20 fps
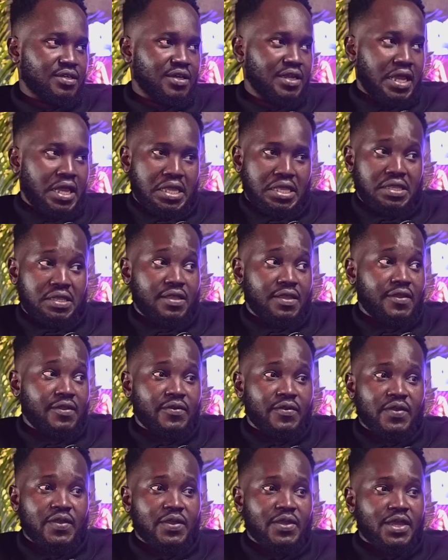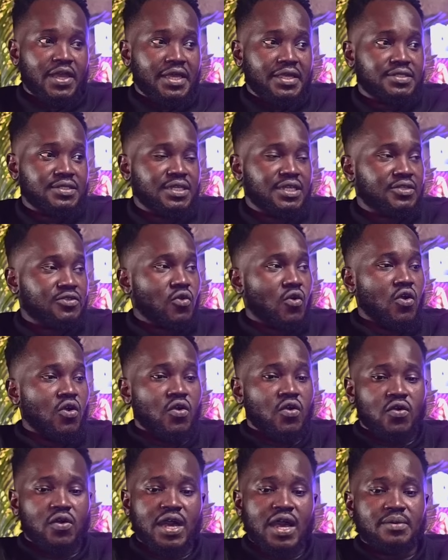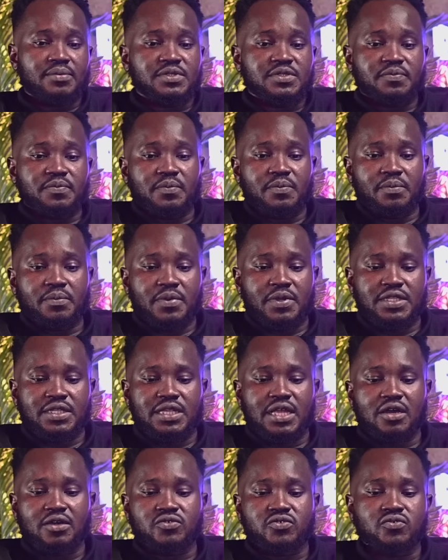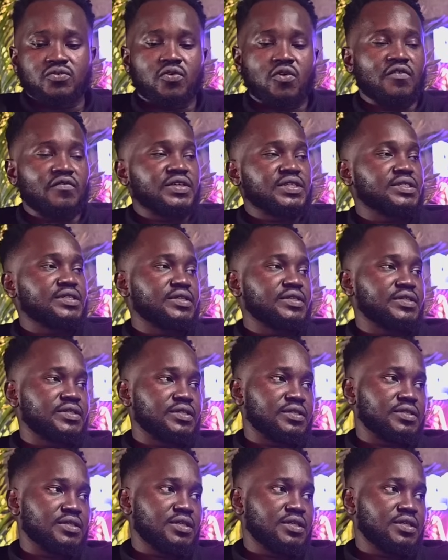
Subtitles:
And it all comes down to conversations.